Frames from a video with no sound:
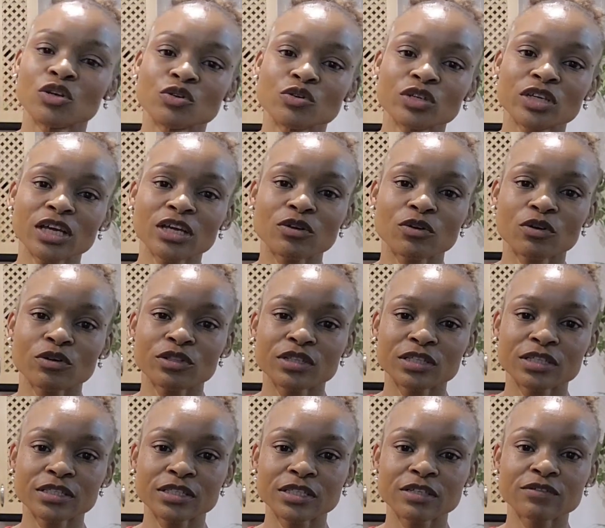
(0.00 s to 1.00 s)
look at all
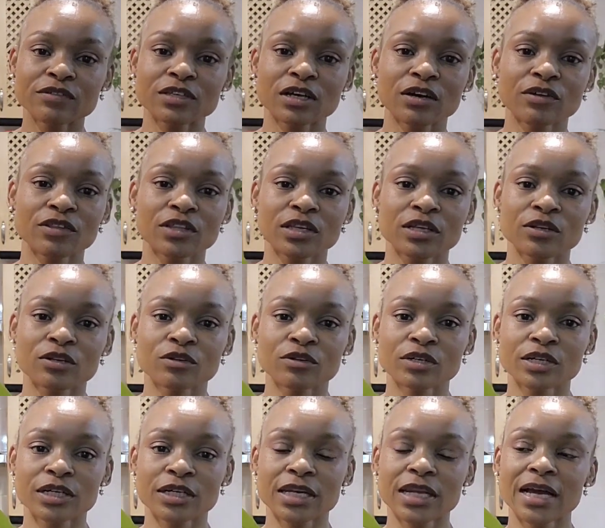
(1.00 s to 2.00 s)
these leaves, how they
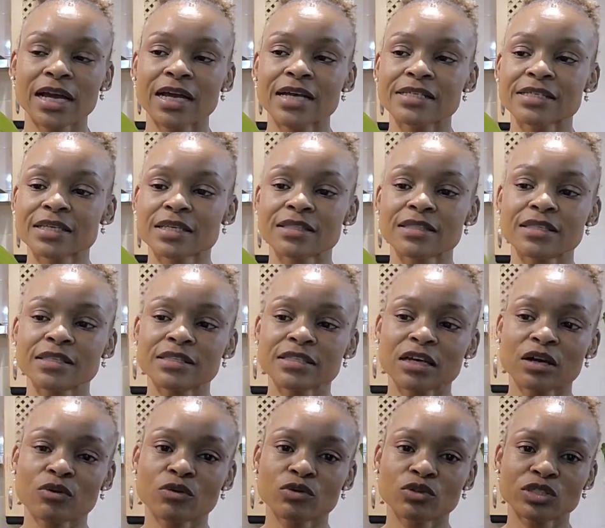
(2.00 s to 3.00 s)
look. And like I said, these
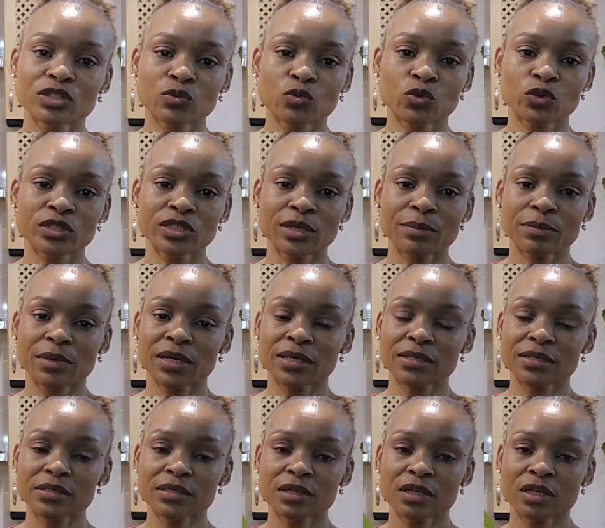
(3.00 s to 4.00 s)
are watermarks.
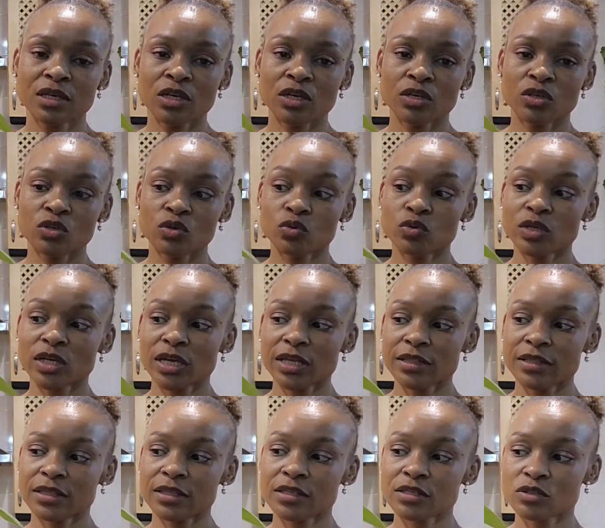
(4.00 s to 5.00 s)
You'll
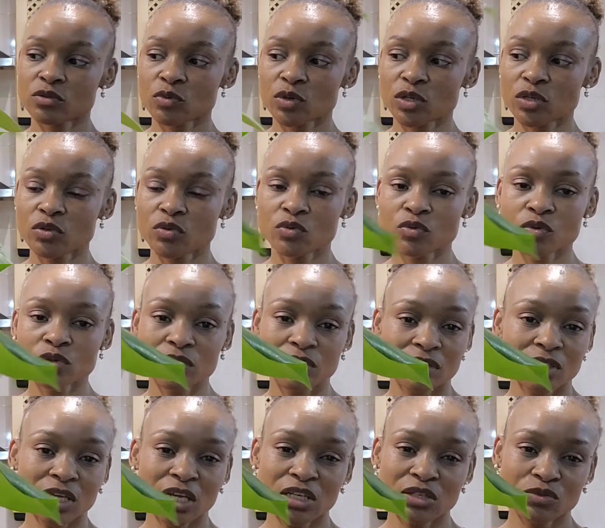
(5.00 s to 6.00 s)
get this when you
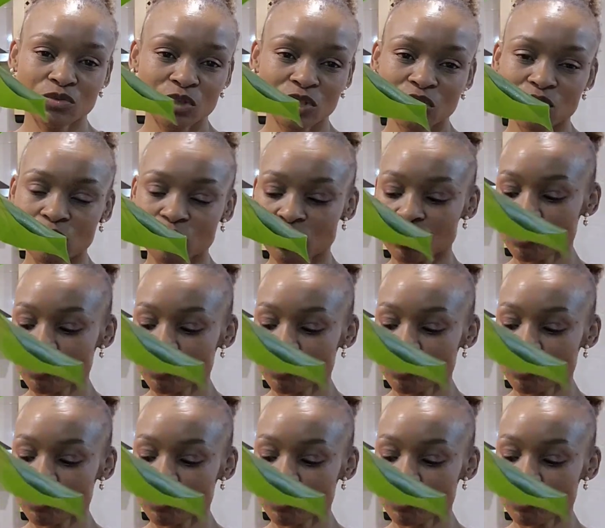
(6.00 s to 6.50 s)
go